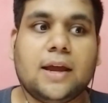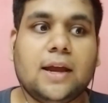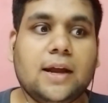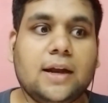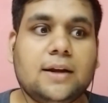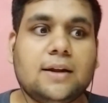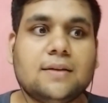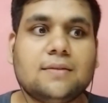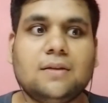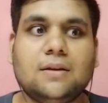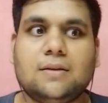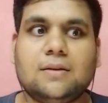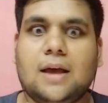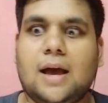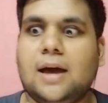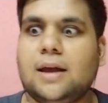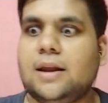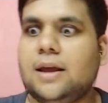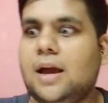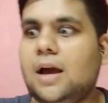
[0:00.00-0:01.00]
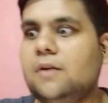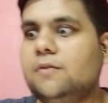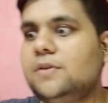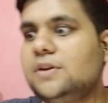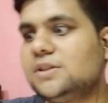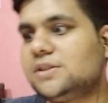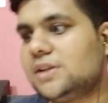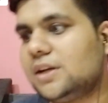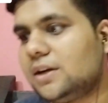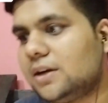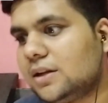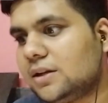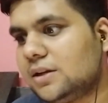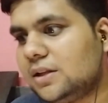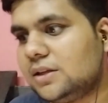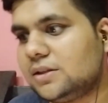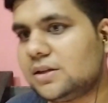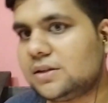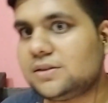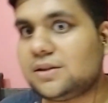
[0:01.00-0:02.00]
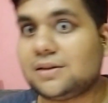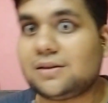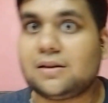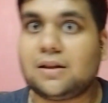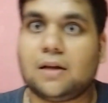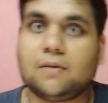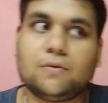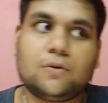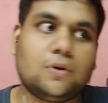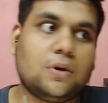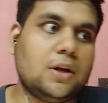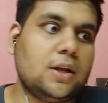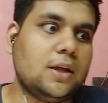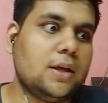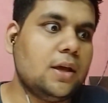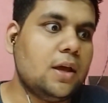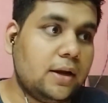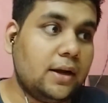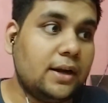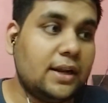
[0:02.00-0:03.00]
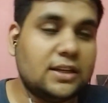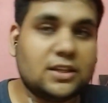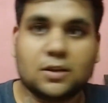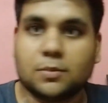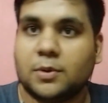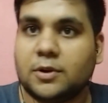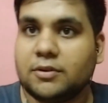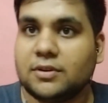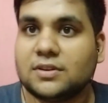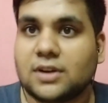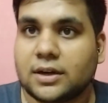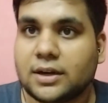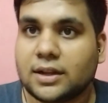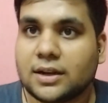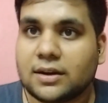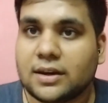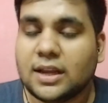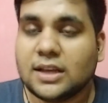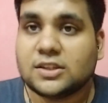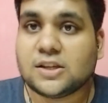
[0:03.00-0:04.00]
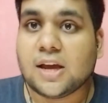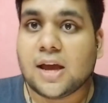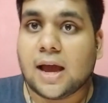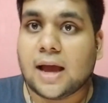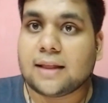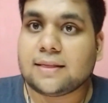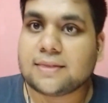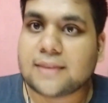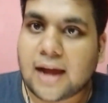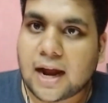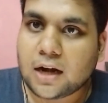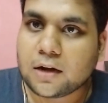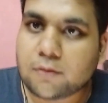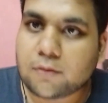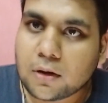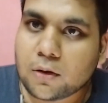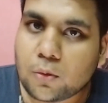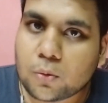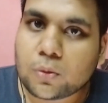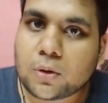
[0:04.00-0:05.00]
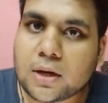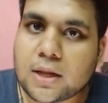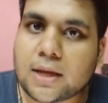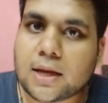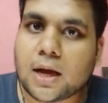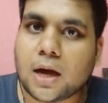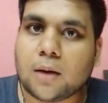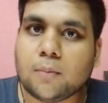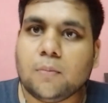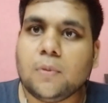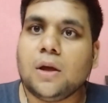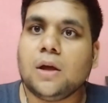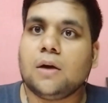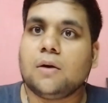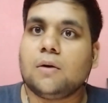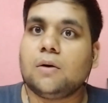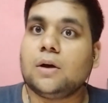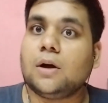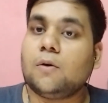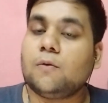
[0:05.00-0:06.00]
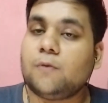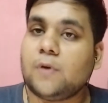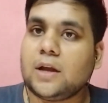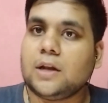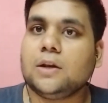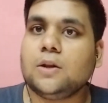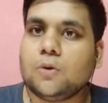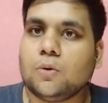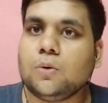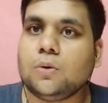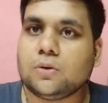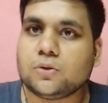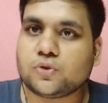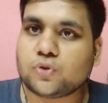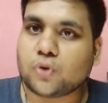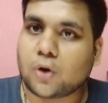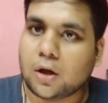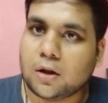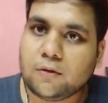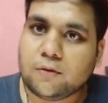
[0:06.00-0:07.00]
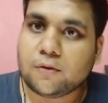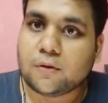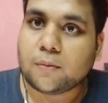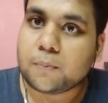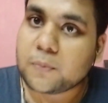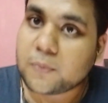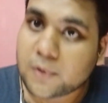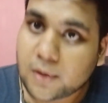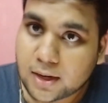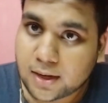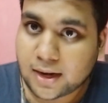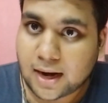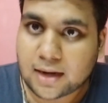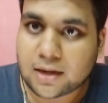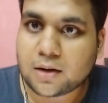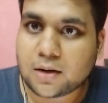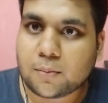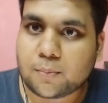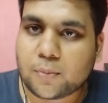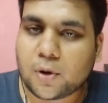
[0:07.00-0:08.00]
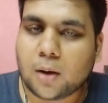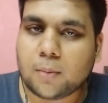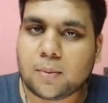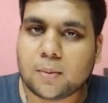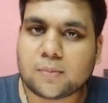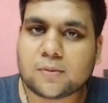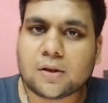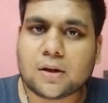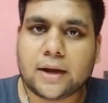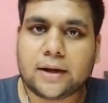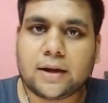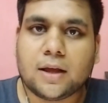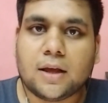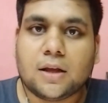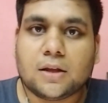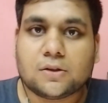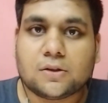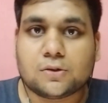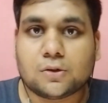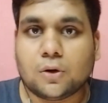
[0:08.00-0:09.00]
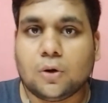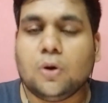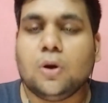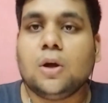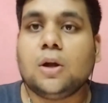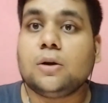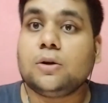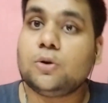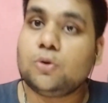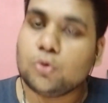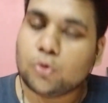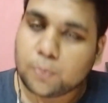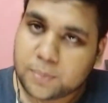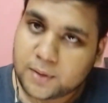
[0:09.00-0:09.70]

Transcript: hey, does this array have distinct integers, does it have only integers between certain range? And that will only come when you solve random problems, right? So do